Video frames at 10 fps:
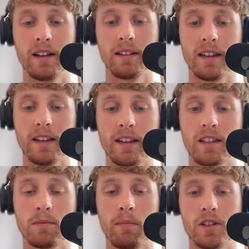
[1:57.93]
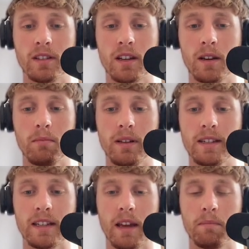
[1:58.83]
this is my budget,
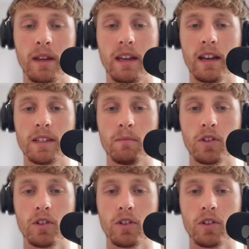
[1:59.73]
please get me as